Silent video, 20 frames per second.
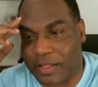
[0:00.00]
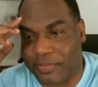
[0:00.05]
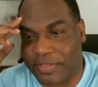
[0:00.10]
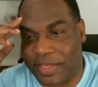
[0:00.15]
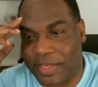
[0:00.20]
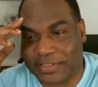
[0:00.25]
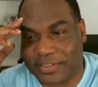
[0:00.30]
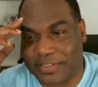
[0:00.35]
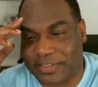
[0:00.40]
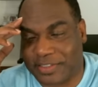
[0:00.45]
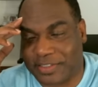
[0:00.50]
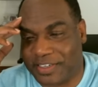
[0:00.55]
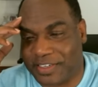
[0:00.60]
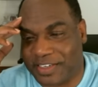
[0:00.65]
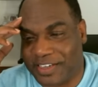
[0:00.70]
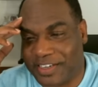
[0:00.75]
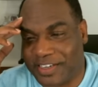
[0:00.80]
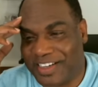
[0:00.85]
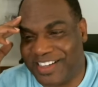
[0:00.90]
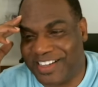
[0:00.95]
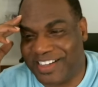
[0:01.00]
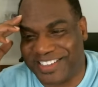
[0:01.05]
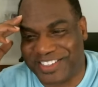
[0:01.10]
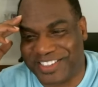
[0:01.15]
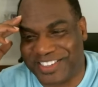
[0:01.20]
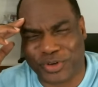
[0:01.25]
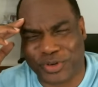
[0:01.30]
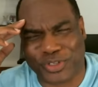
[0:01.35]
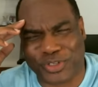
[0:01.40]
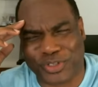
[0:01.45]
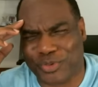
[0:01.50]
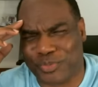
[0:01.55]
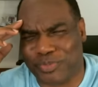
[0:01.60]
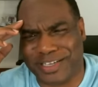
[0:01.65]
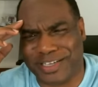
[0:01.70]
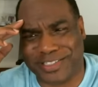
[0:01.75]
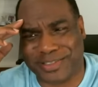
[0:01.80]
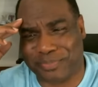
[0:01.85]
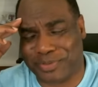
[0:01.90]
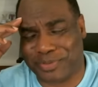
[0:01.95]
That's you are too
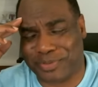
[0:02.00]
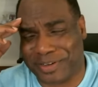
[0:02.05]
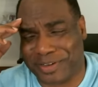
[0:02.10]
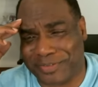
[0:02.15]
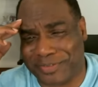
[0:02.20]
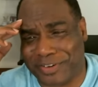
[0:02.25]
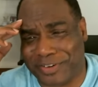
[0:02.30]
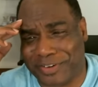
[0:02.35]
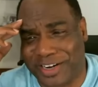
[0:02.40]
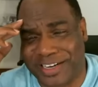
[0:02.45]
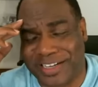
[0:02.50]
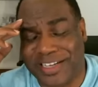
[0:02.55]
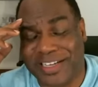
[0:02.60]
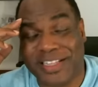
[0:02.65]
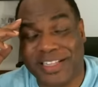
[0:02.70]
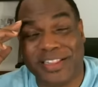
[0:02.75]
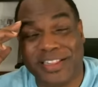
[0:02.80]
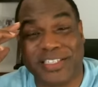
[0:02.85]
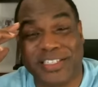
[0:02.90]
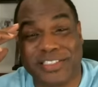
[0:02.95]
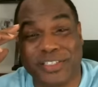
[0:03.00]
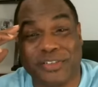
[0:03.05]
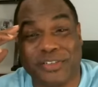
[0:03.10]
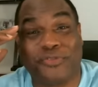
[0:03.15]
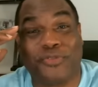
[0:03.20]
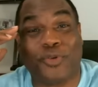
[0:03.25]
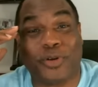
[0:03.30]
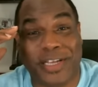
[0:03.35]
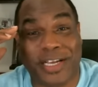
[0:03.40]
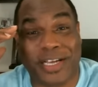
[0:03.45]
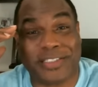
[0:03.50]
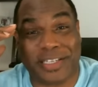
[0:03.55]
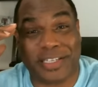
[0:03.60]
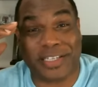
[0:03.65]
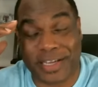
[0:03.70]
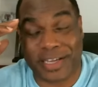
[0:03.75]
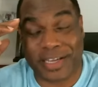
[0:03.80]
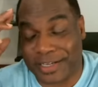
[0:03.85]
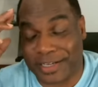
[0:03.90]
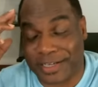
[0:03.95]
much, Glenn. All right, less than 4 tanks of
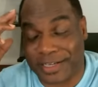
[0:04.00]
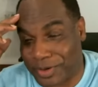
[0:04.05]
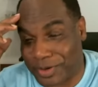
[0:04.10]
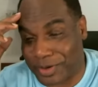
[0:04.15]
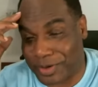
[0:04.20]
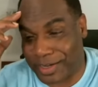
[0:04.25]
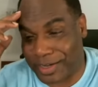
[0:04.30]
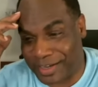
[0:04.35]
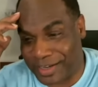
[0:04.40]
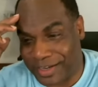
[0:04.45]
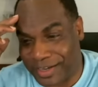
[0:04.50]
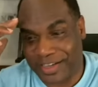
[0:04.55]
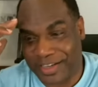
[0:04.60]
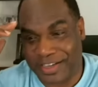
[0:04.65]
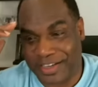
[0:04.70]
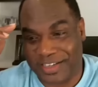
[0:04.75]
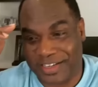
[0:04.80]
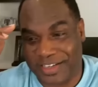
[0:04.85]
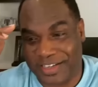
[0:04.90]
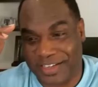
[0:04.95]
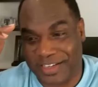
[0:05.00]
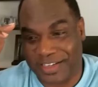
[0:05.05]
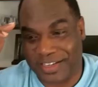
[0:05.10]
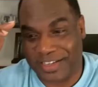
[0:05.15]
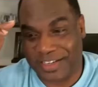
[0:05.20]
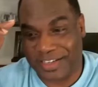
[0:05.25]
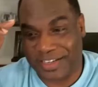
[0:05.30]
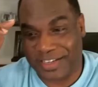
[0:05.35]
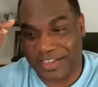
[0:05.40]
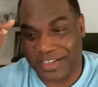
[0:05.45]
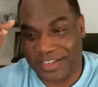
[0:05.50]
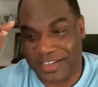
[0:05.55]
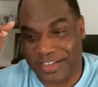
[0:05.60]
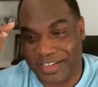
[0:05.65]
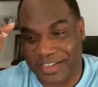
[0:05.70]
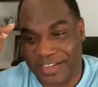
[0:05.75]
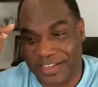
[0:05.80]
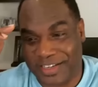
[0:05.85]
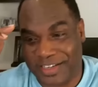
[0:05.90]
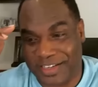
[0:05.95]
gas. Okay, leave me alone,
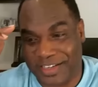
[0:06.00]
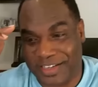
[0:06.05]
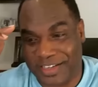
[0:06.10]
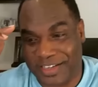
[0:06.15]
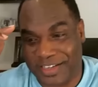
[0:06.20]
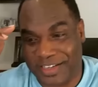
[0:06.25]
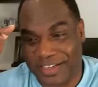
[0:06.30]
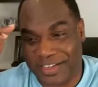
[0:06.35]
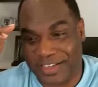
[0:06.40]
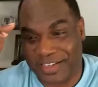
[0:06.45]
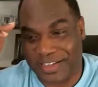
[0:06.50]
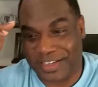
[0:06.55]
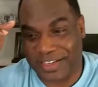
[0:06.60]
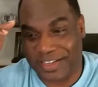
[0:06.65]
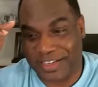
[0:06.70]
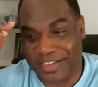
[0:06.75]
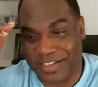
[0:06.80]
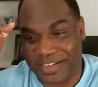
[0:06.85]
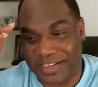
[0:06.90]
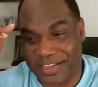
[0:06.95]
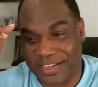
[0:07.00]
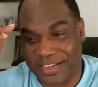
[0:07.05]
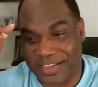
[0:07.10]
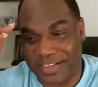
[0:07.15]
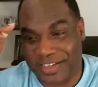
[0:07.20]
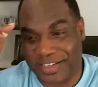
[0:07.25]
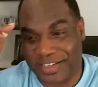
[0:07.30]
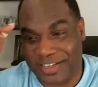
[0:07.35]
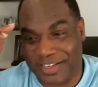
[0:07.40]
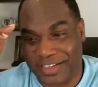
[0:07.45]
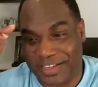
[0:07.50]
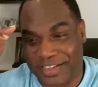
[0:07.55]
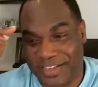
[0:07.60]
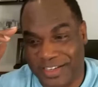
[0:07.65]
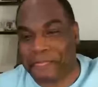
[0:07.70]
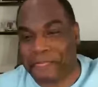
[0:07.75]
Charles. Don't hit me for that. I shouldn't have said anything.